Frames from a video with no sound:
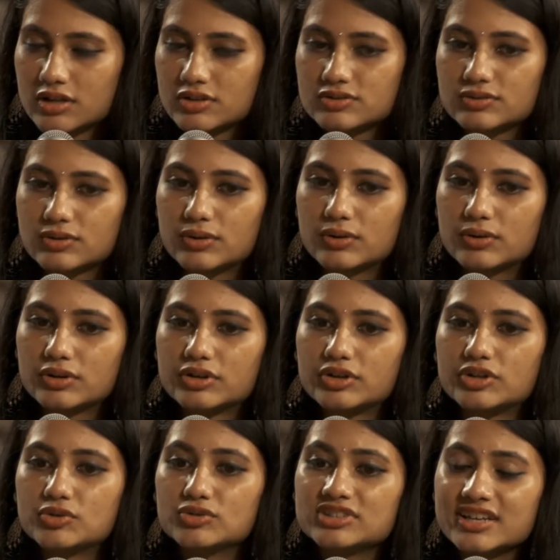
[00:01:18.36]
So, do
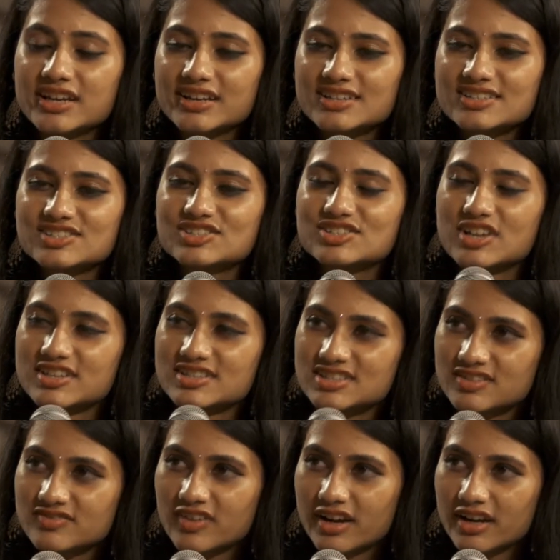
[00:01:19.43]
you think it is
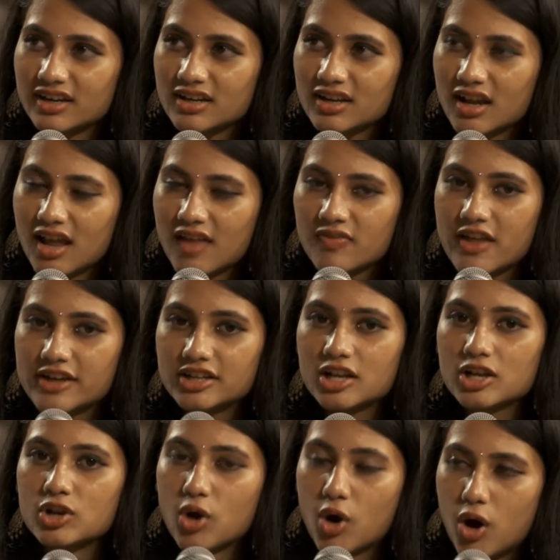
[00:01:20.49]
justified that a
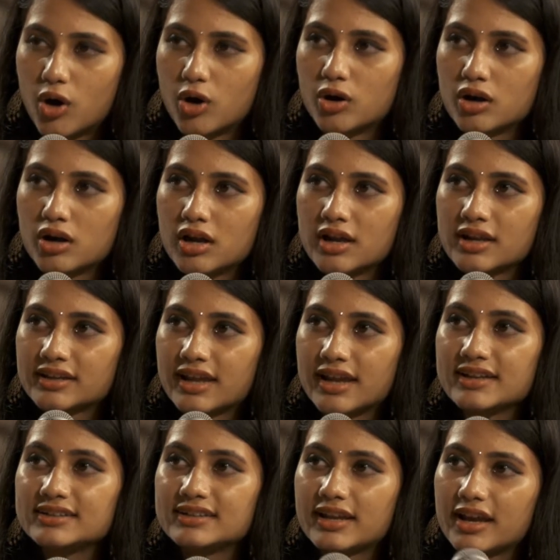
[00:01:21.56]
law
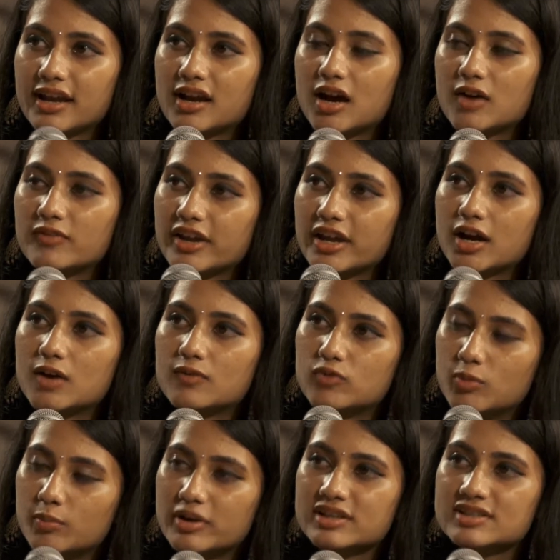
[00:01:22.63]
can take away a
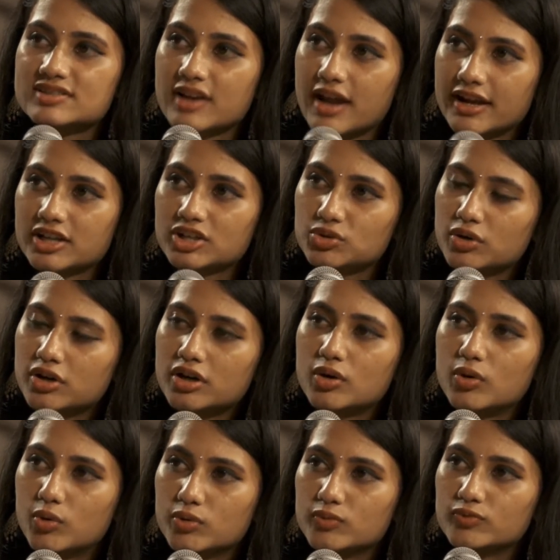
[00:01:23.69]
woman's right to her
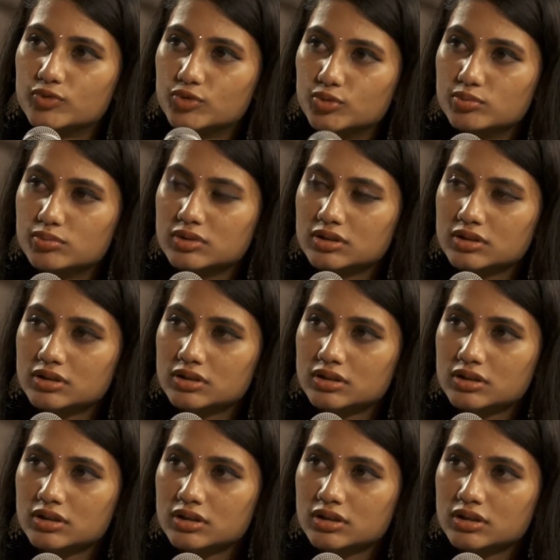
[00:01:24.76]
own womb?